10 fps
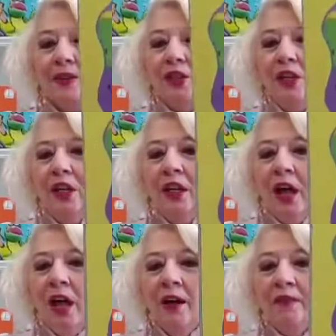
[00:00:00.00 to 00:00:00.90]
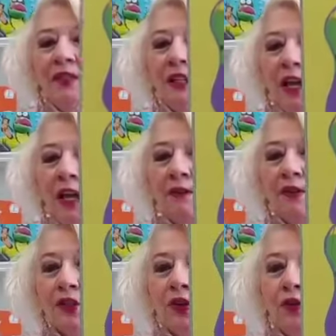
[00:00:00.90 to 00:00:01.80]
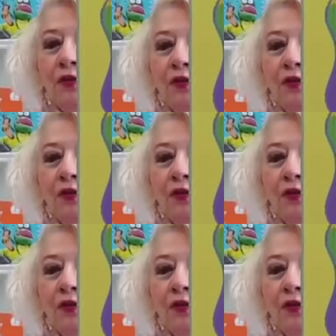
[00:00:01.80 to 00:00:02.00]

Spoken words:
She loves her new